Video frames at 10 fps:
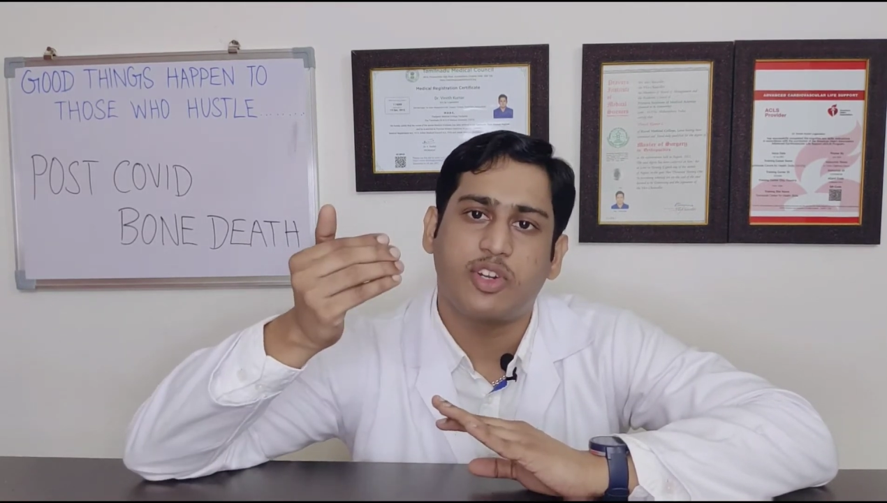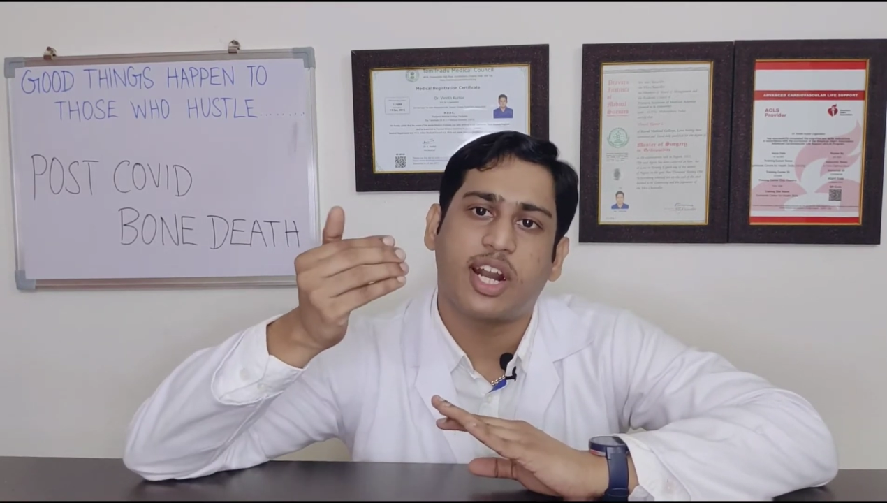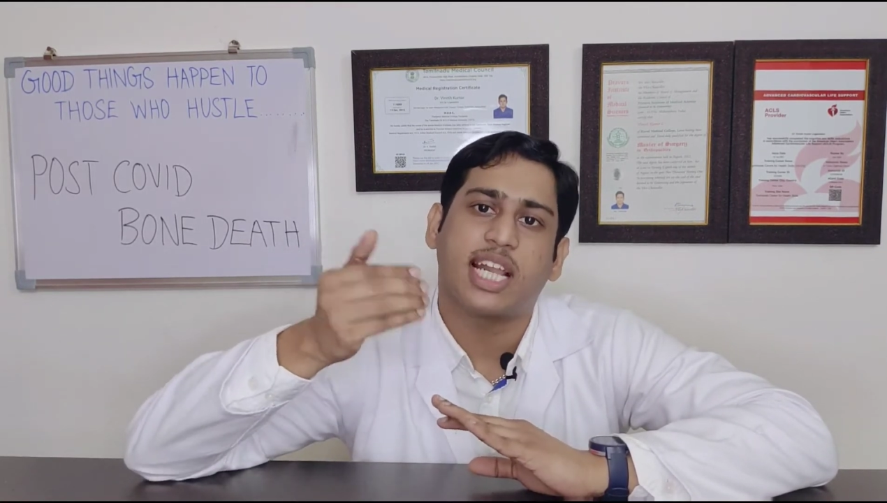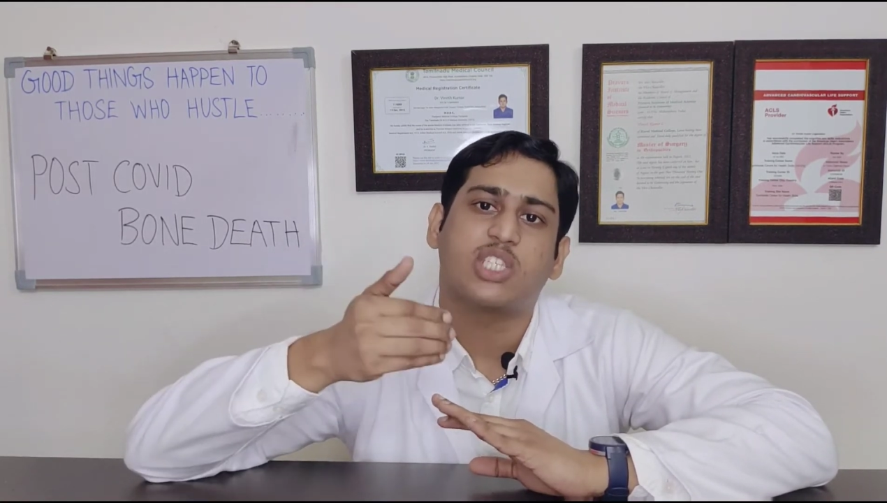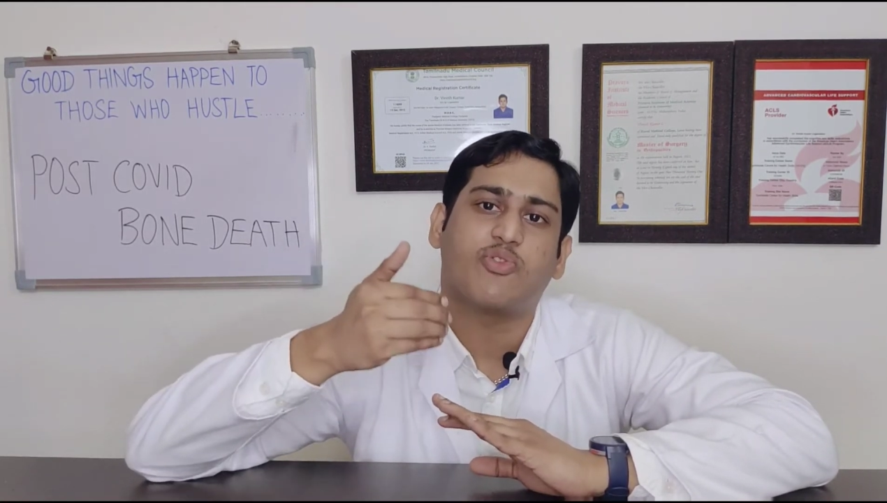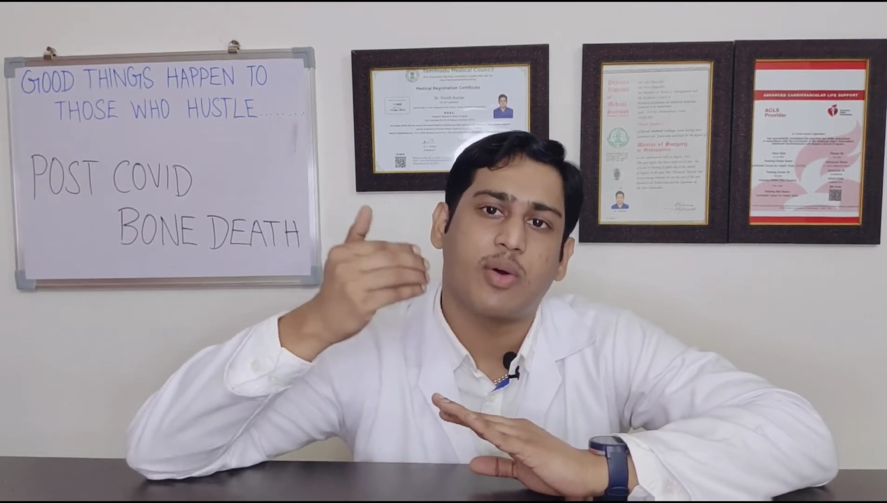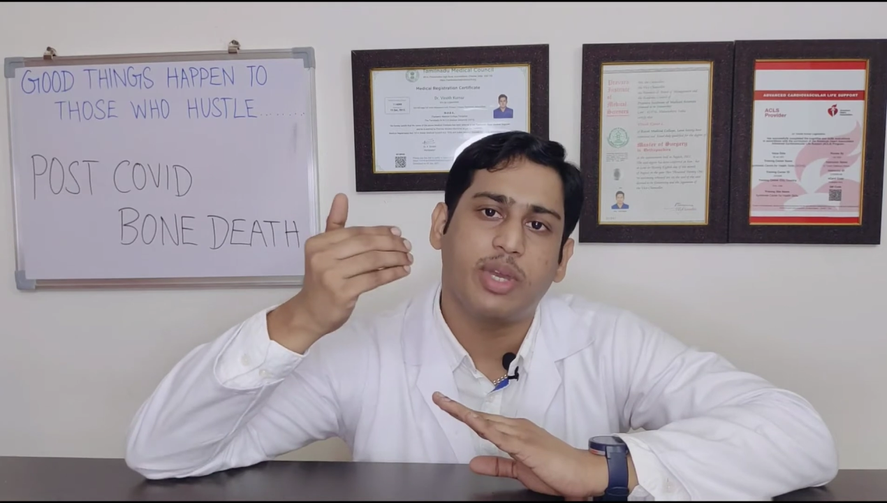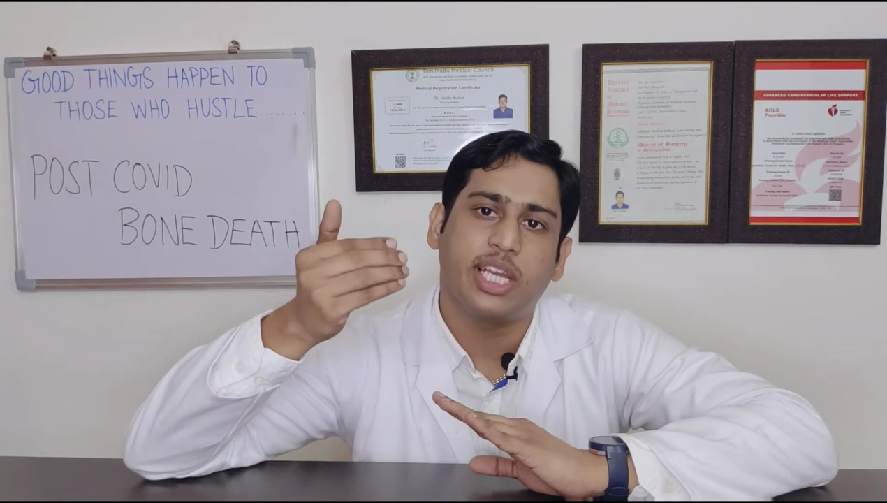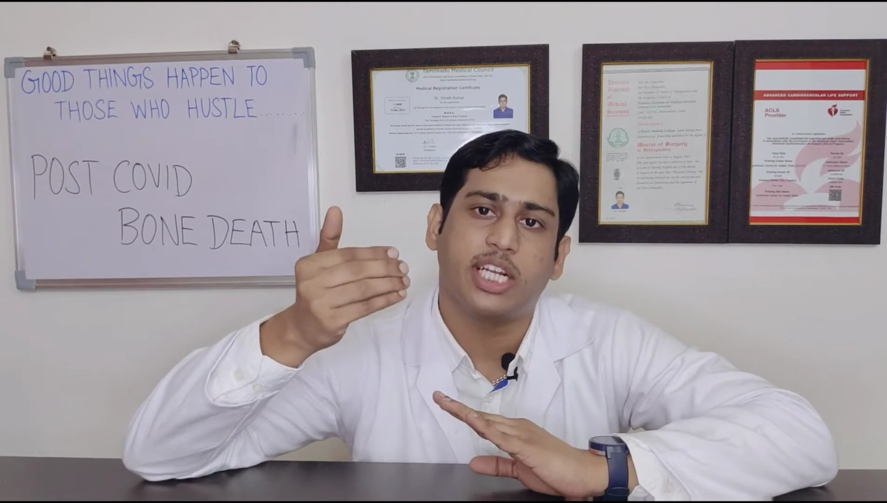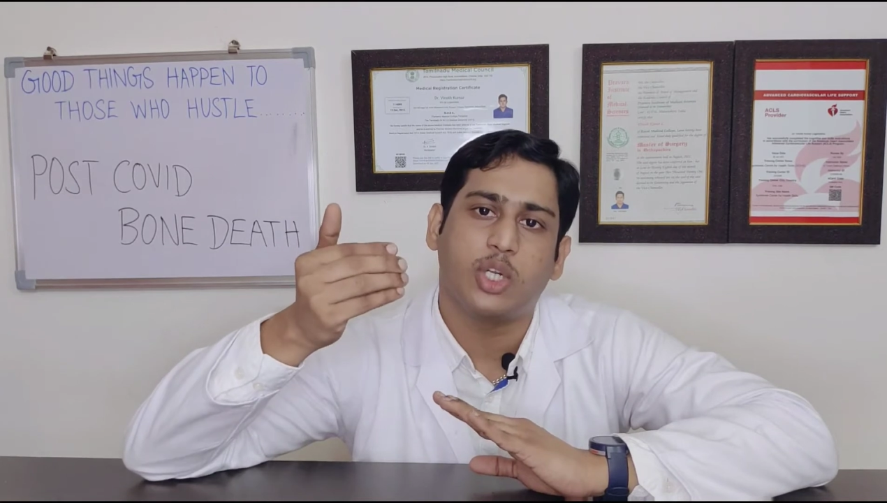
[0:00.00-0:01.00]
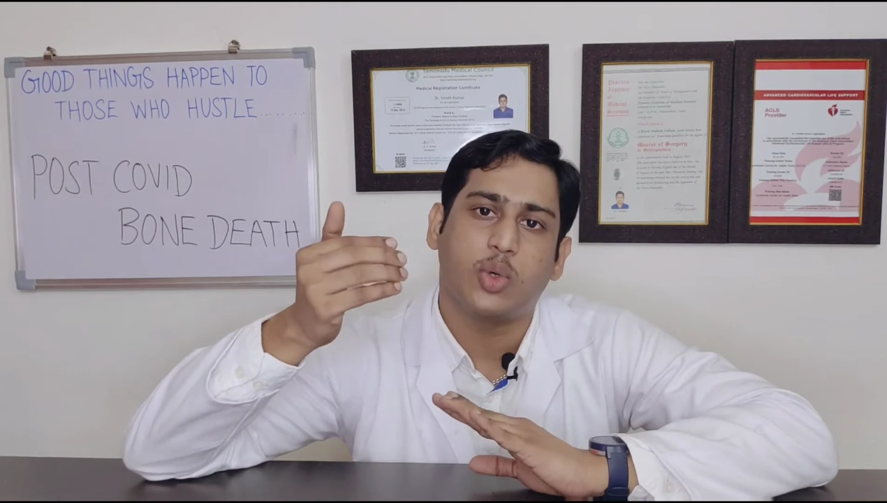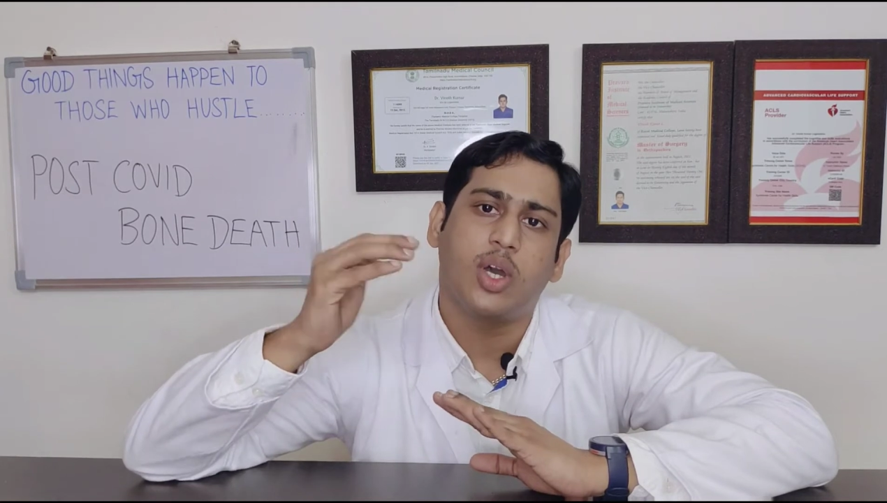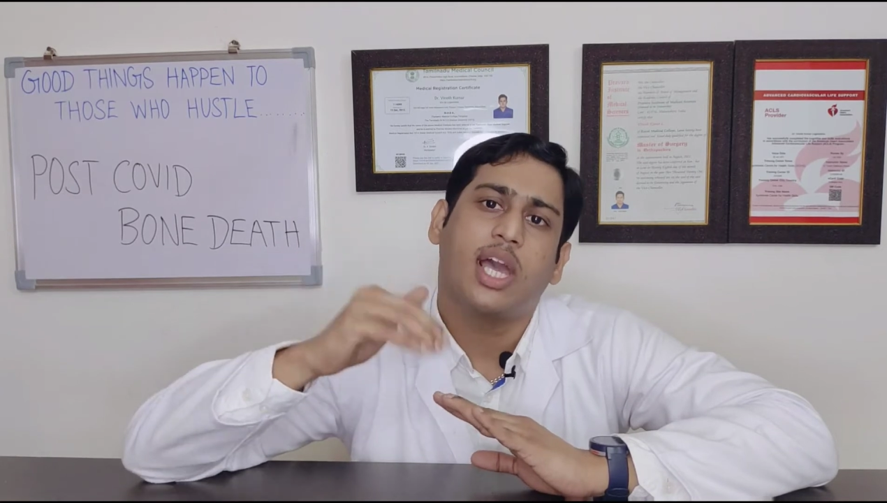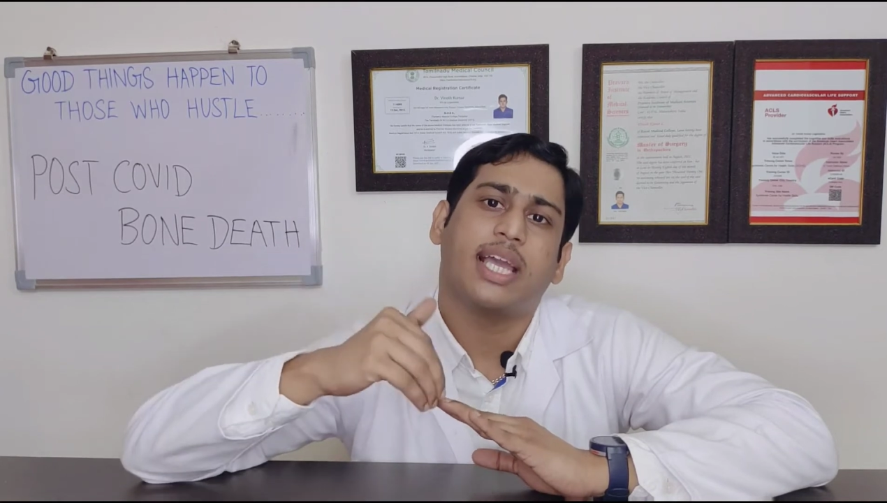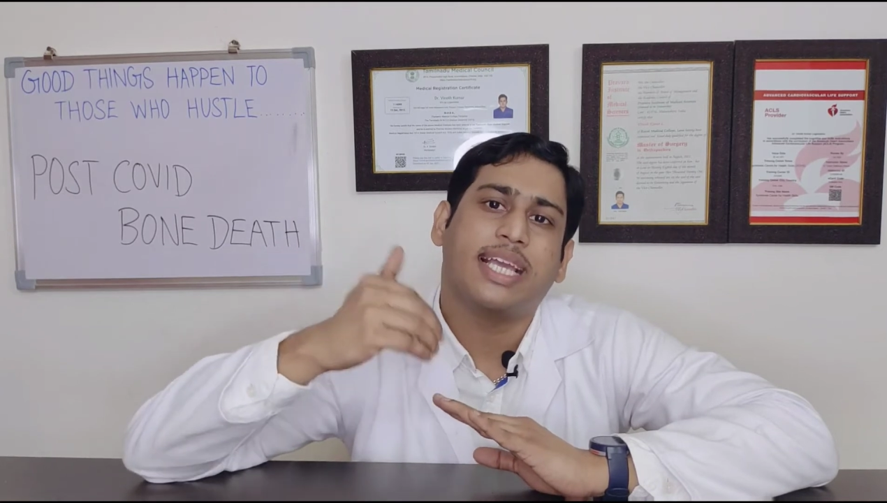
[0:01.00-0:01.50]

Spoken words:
transforming into